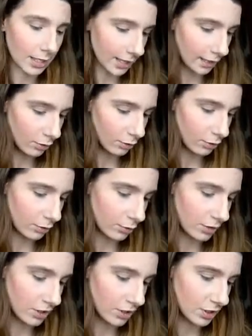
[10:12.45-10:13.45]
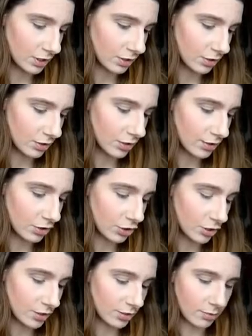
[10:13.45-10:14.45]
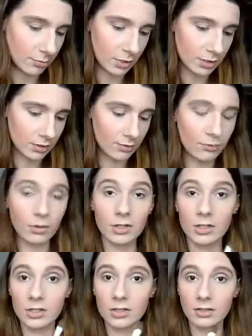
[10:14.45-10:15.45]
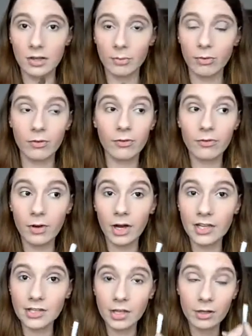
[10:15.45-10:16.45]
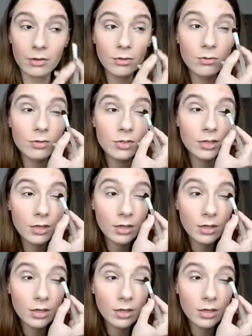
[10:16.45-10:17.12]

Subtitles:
I don't know, it is just amazing for this type of eyeshadows.